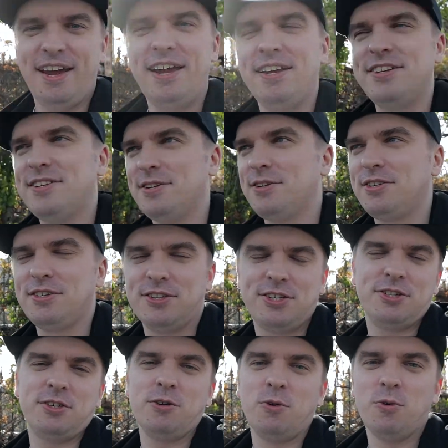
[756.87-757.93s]

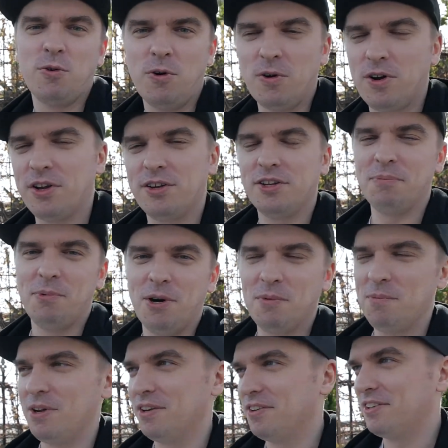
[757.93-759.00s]
ASUS's ROG
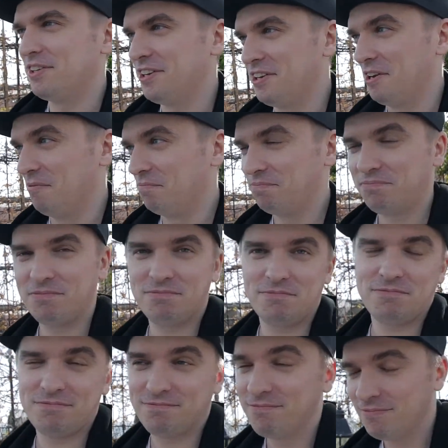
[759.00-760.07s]
department
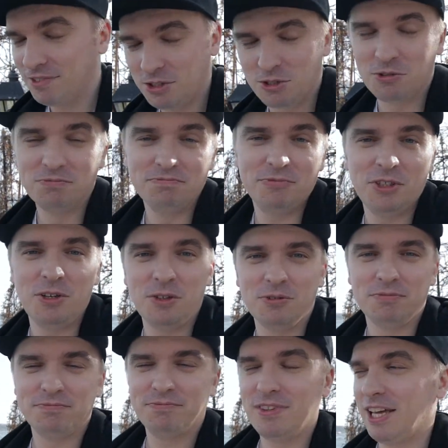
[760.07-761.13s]
to, you know,
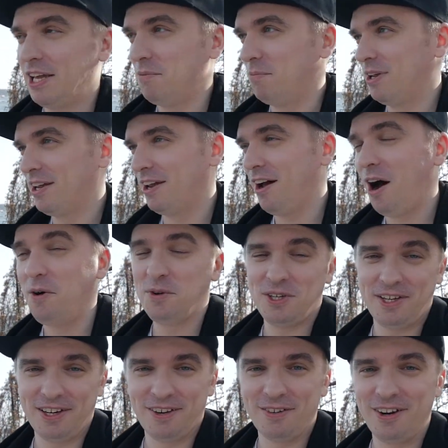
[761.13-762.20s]
get me out
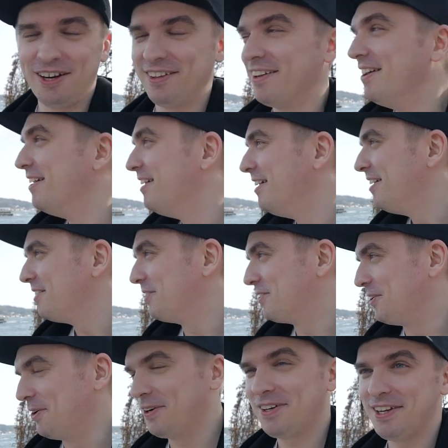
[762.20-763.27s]
here, right, to
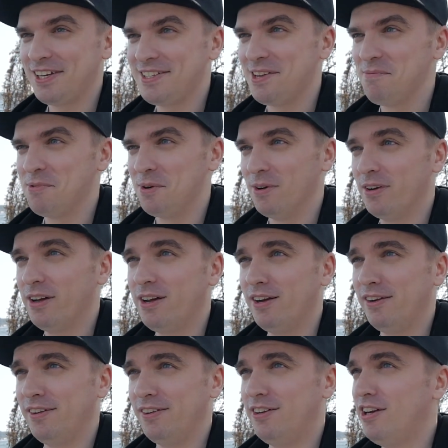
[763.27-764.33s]
Turkey, Istanbul.
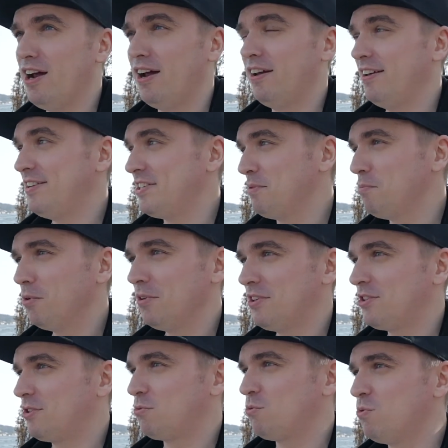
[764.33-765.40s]
And yeah, Istanbul
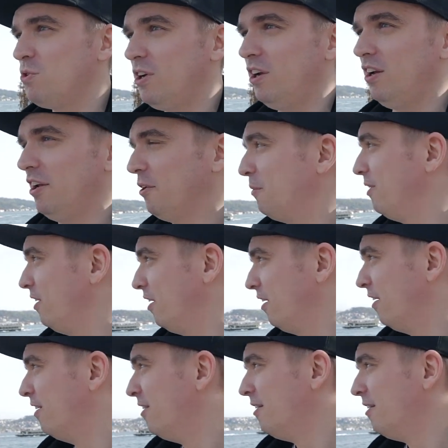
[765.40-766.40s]
is really